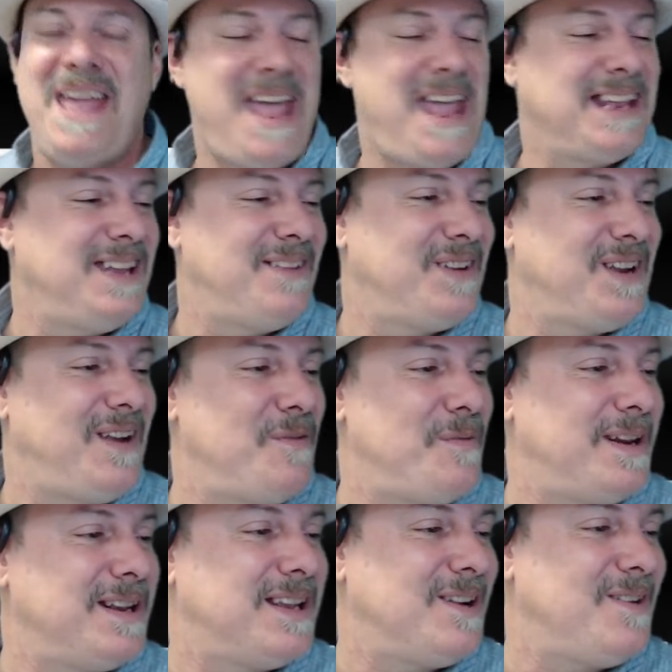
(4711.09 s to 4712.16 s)
and giving
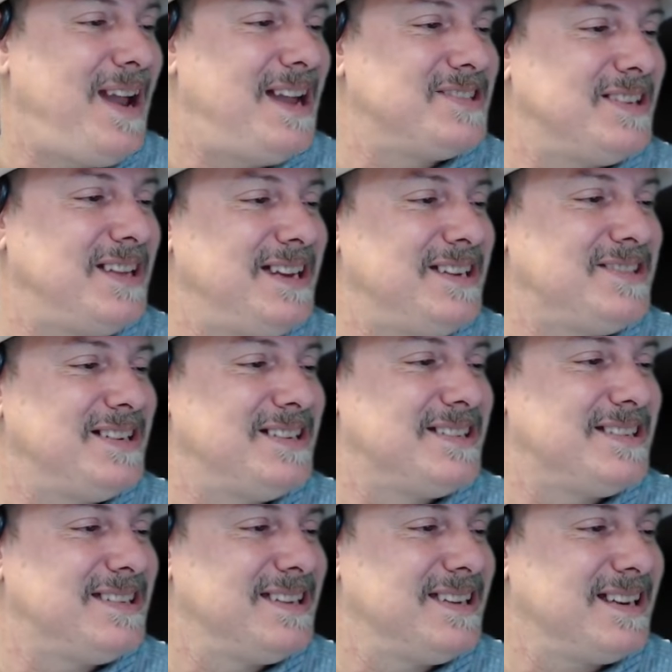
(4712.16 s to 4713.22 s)
everybody
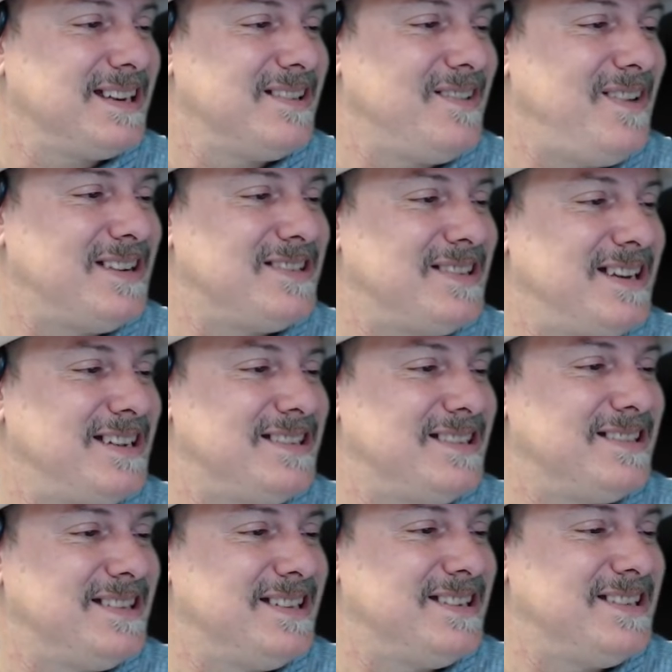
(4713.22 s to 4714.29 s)
congratulations and
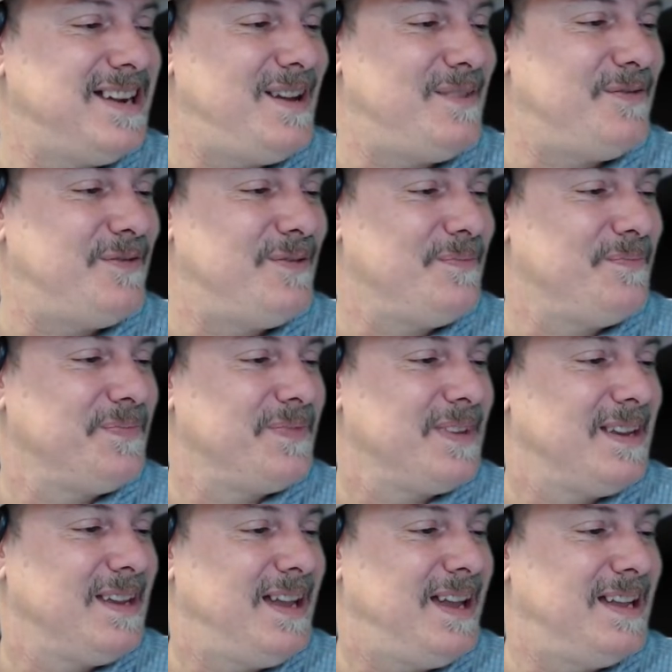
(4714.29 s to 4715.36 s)
congratulations to Jeff,
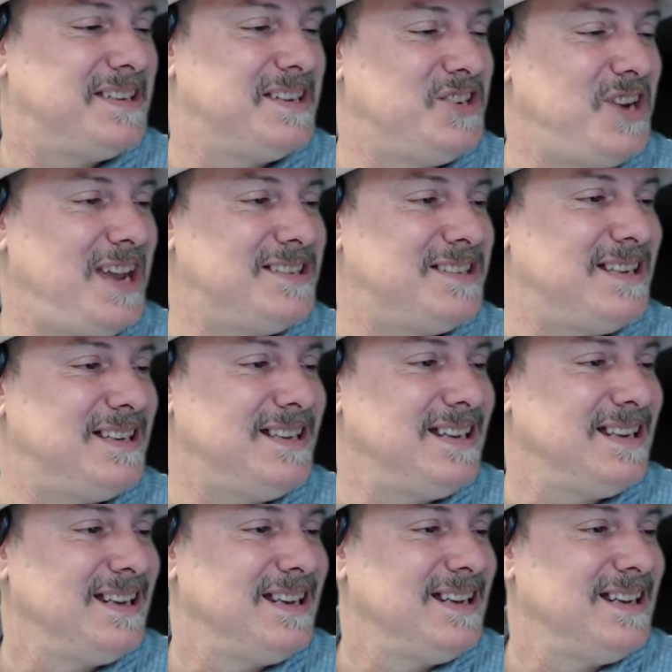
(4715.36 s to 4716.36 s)
uh, to Jason.